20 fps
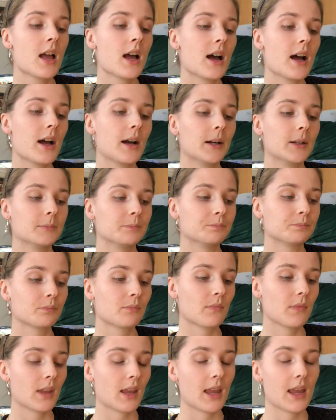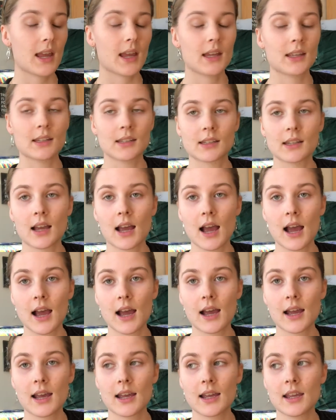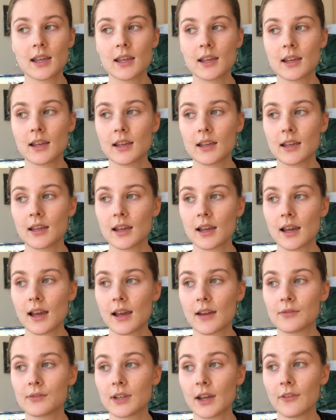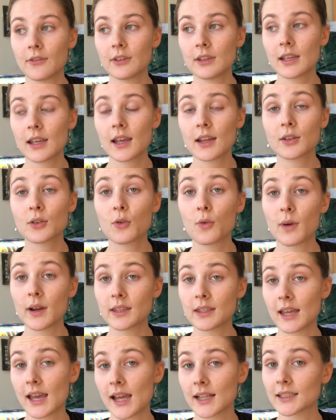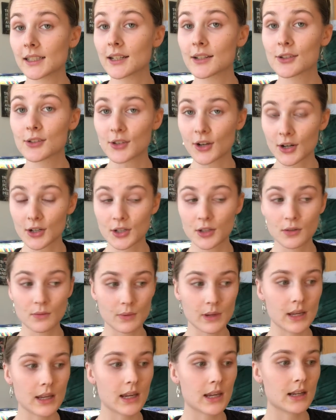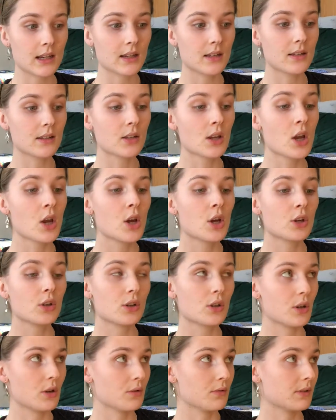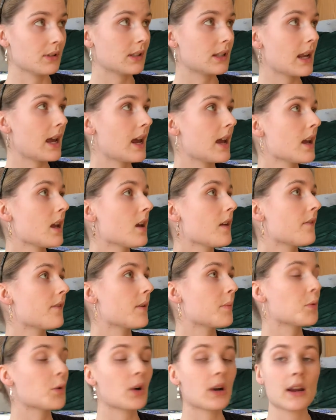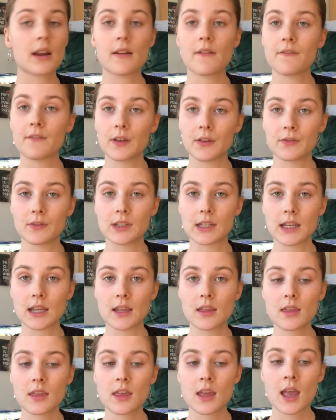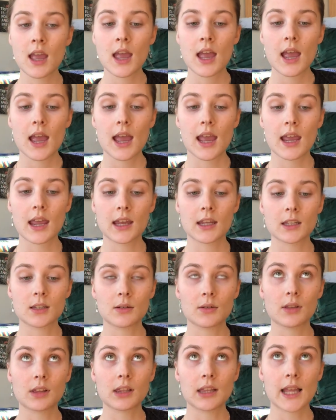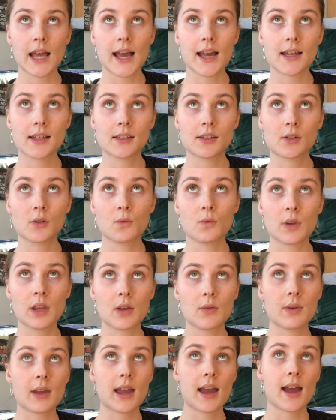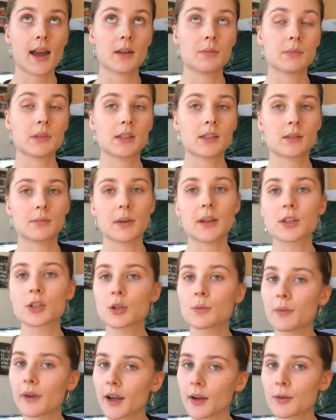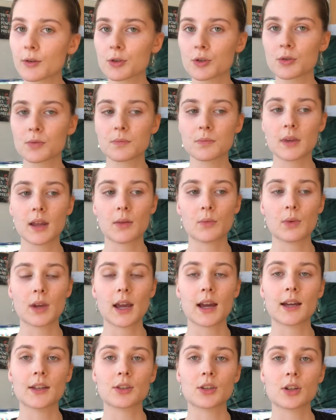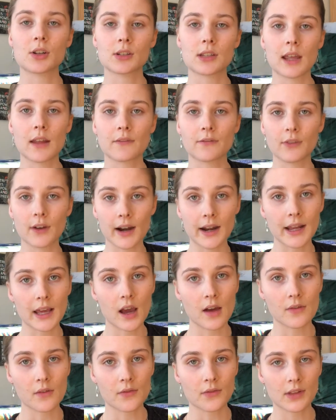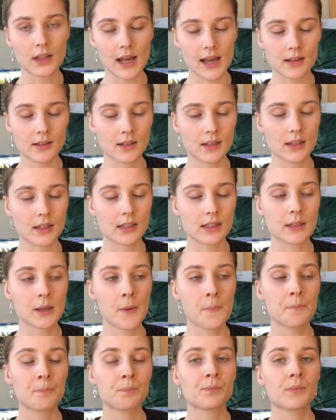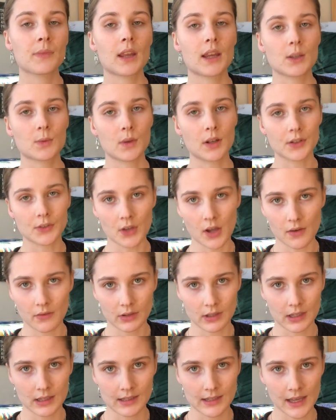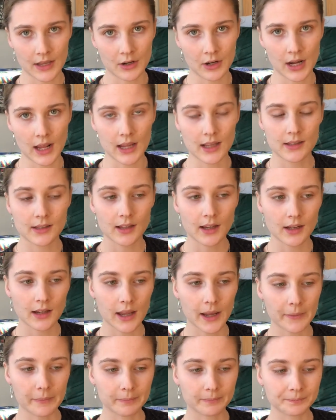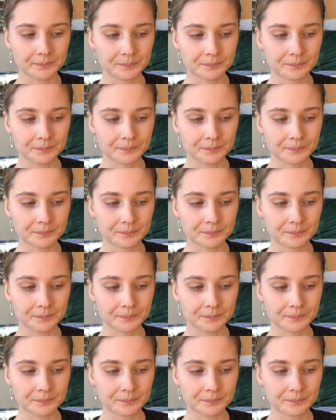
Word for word: Um, and I have definitely had quite the hectic start to the week. It is Tuesday, February 15th, and last week we had mid-semester break, which meant we had Thursday and Friday off of classes, as well as obviously Saturday and Sunday.